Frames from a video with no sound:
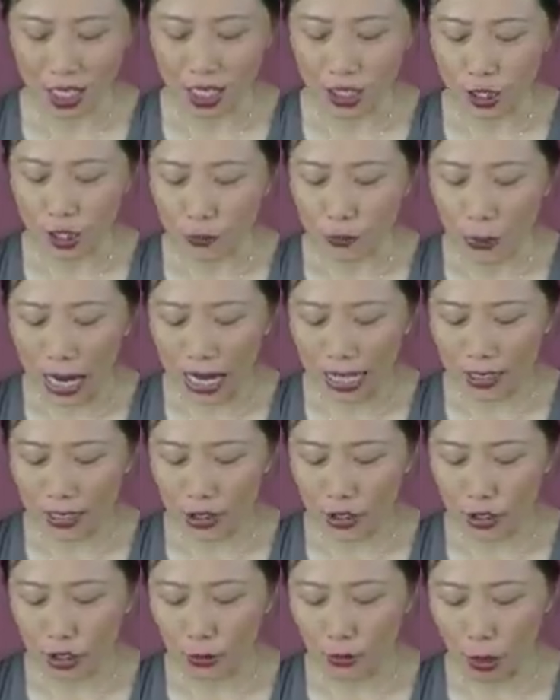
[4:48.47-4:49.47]
to
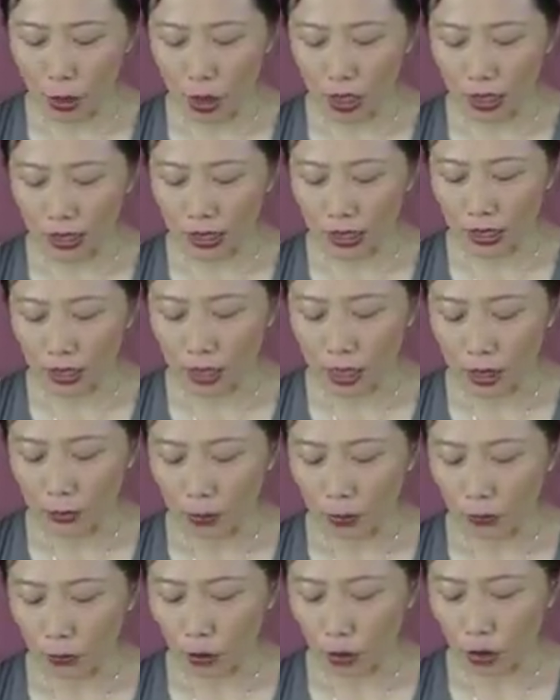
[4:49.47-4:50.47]
balance her body
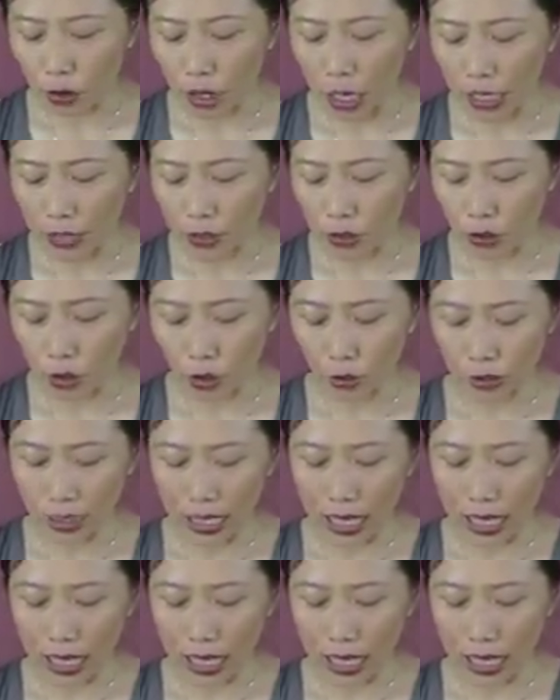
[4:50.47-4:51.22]
before undergoing